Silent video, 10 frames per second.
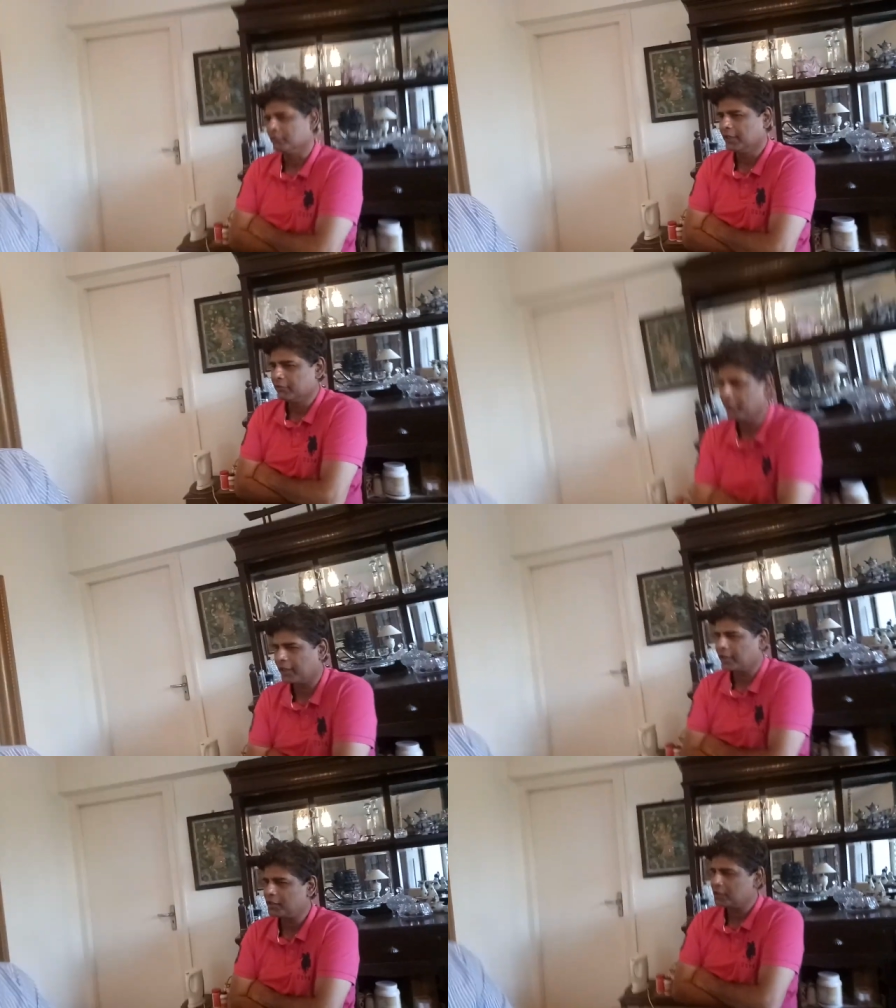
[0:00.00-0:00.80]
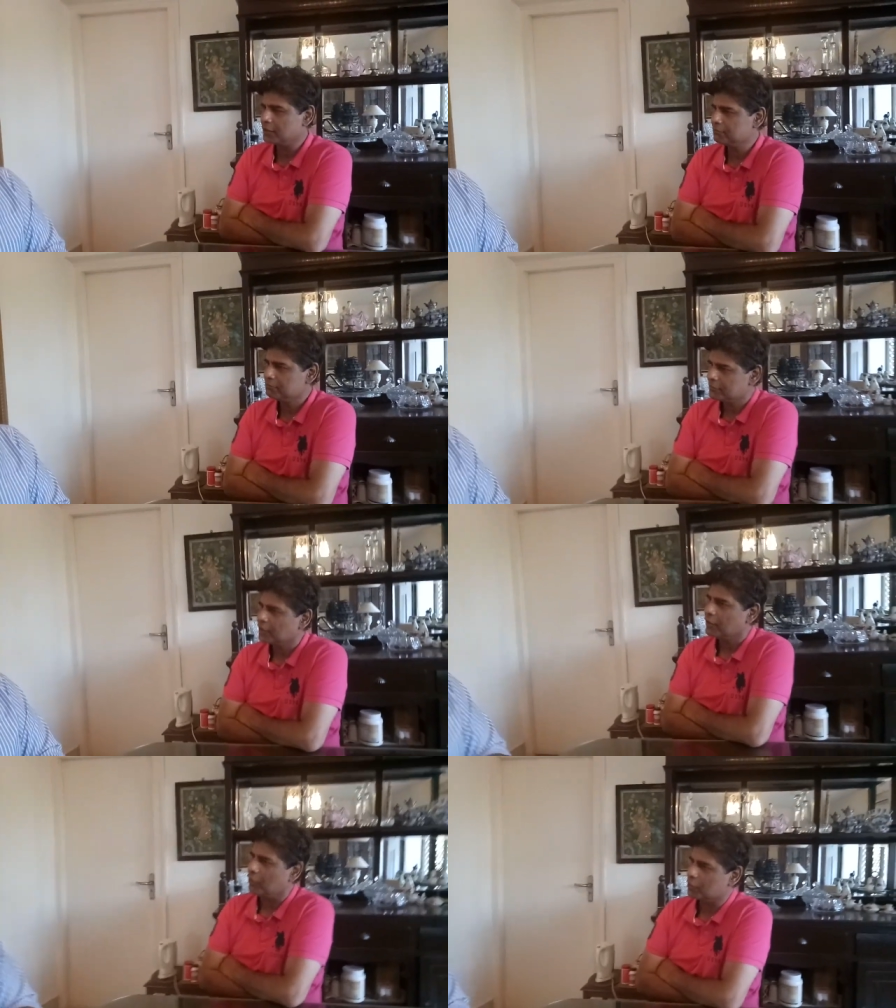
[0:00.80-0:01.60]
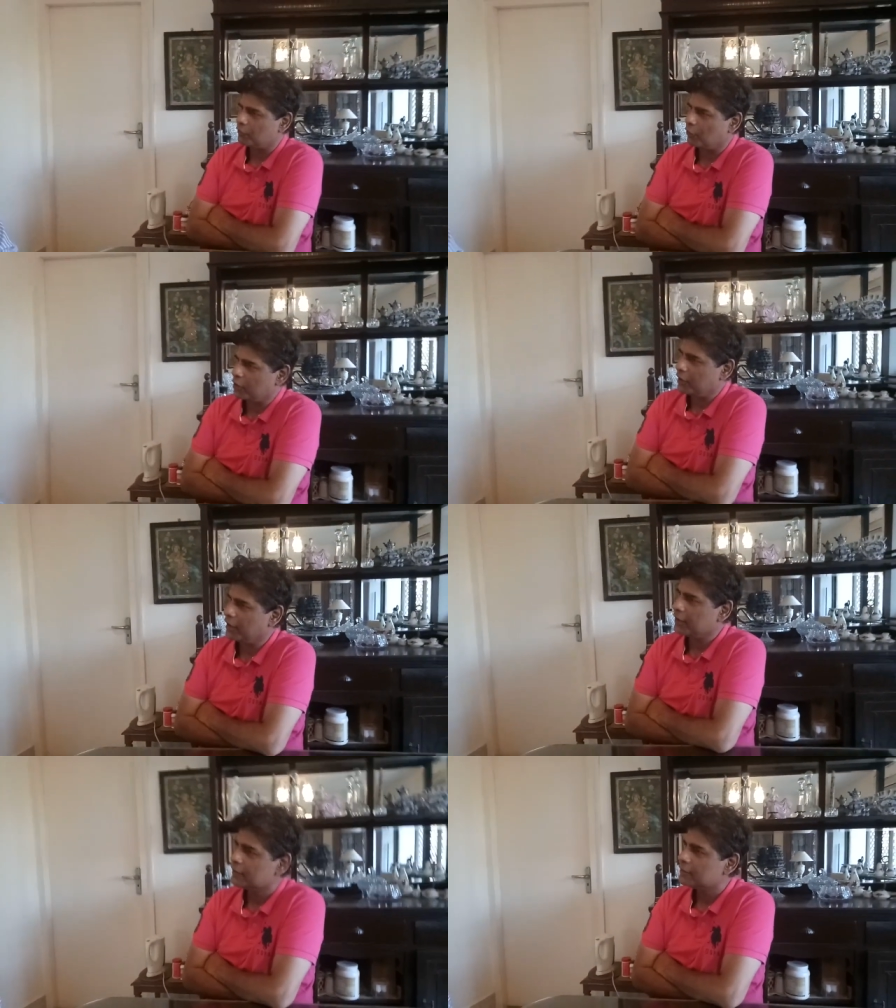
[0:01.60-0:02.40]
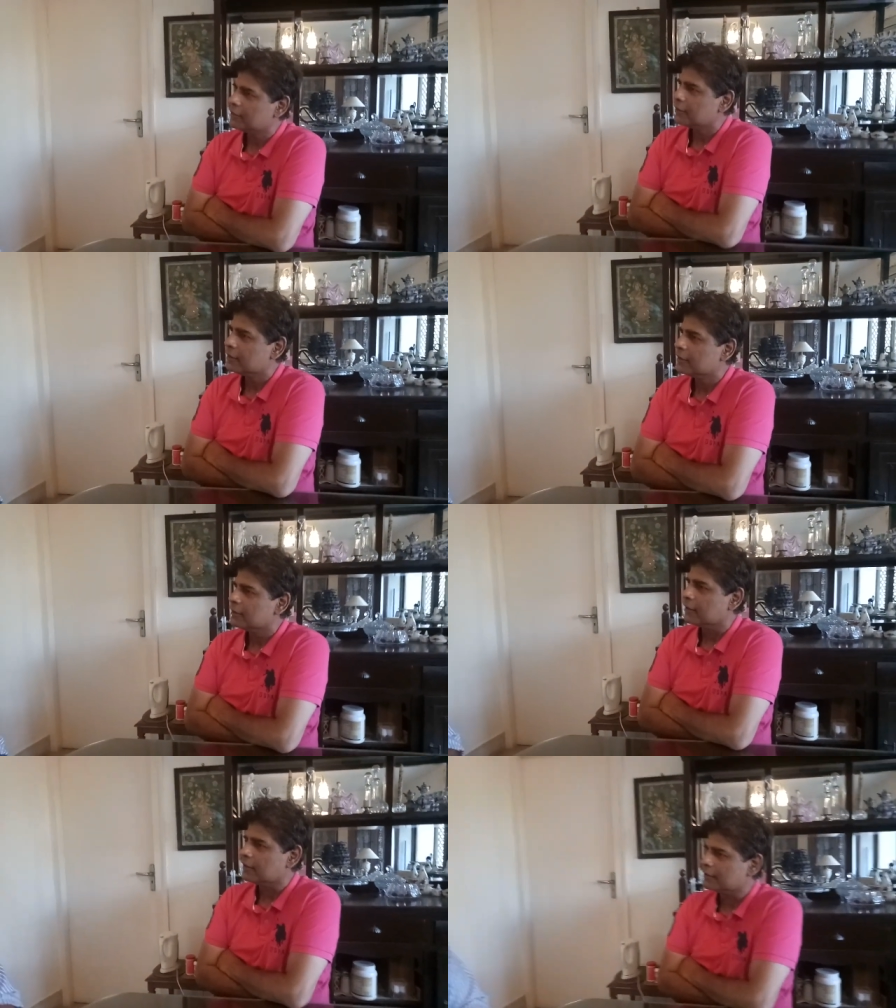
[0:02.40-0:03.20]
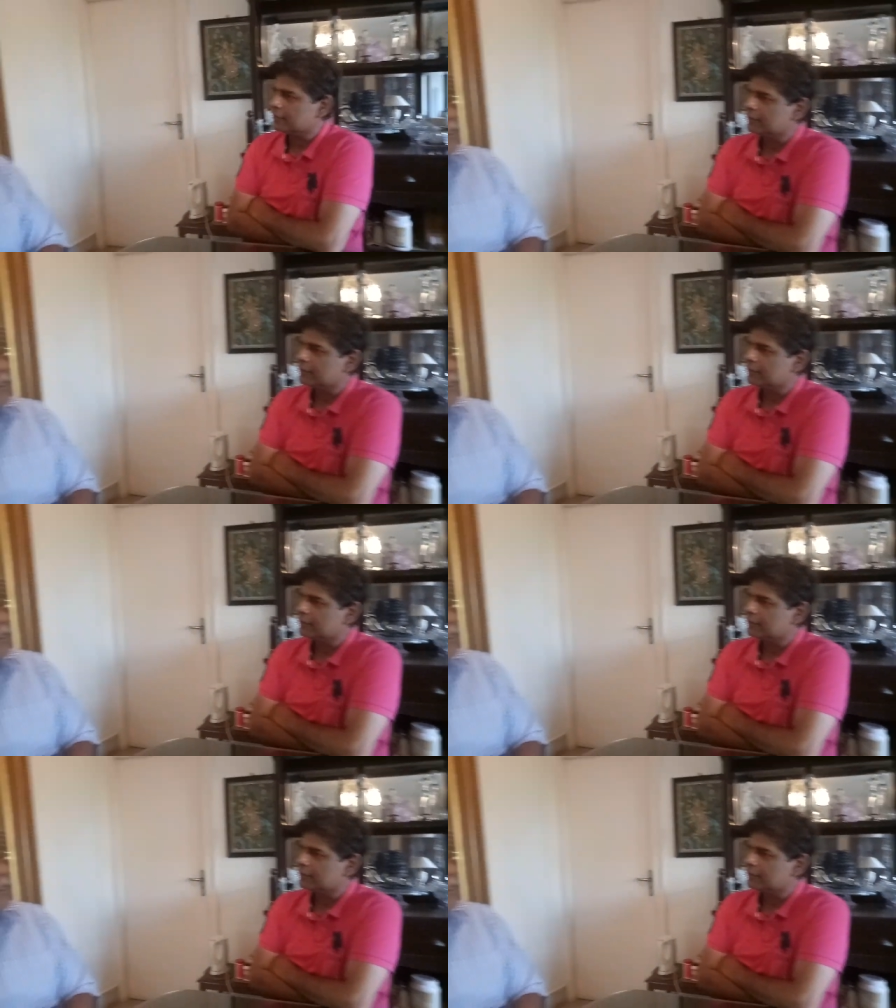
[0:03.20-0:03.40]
Will wicket turn on the fourth day? I think